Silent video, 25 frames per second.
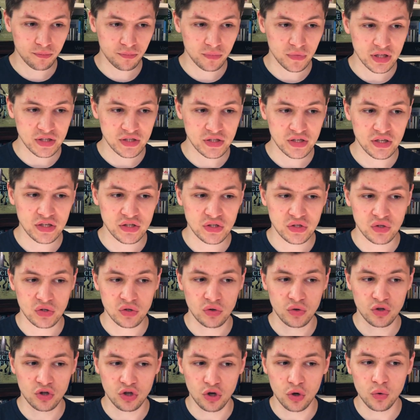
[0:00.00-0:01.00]
This is
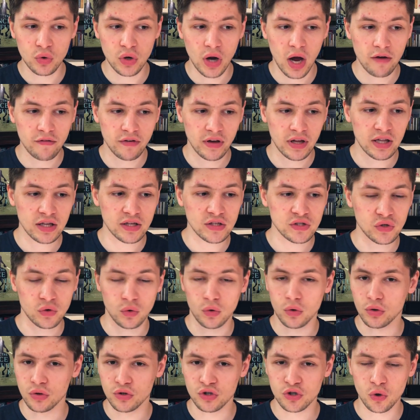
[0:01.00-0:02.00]
two novellas
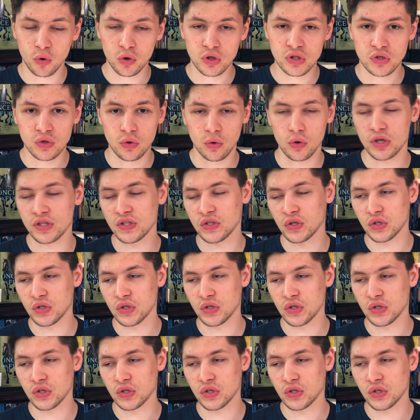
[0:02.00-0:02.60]
or short stories.